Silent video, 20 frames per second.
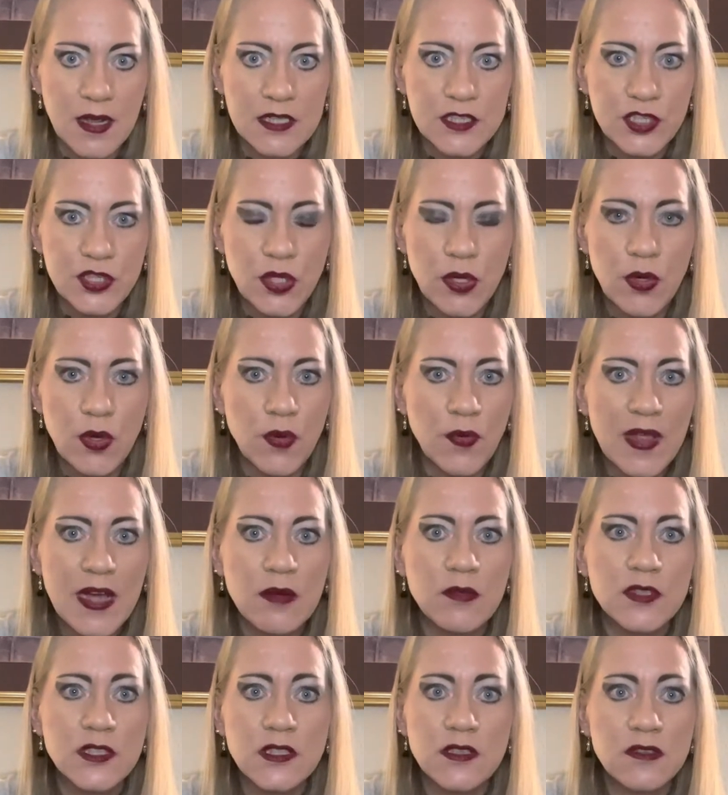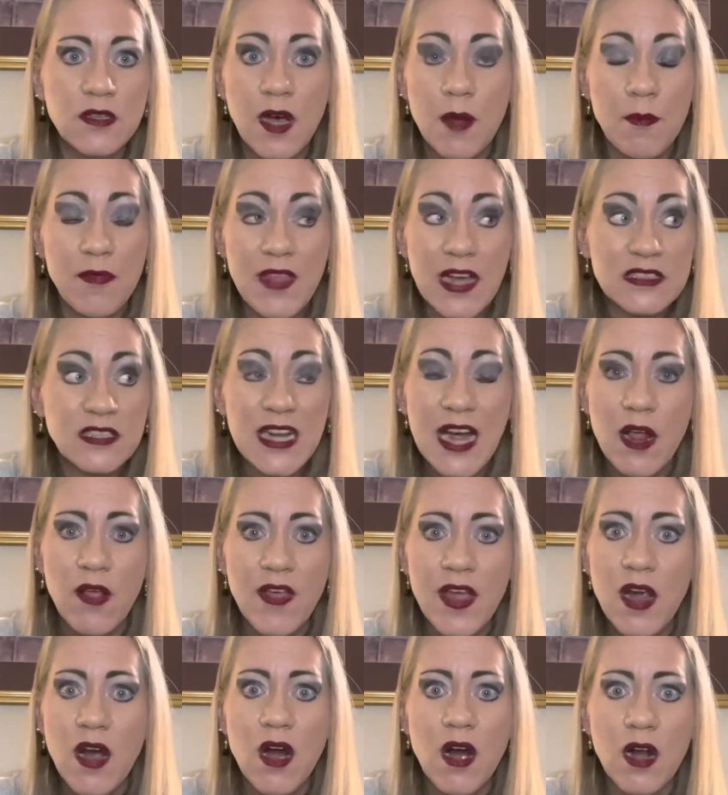So that um, that's how
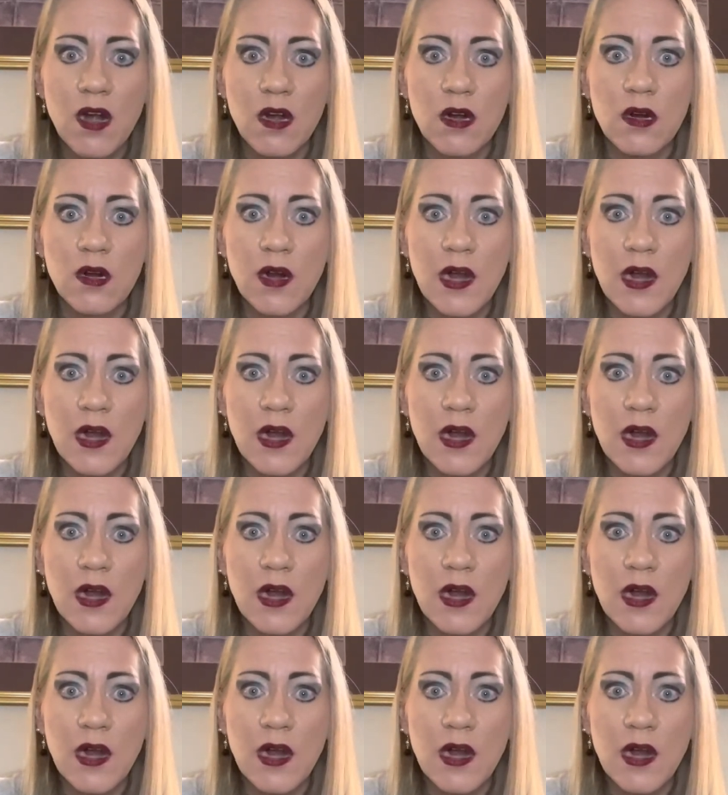they are.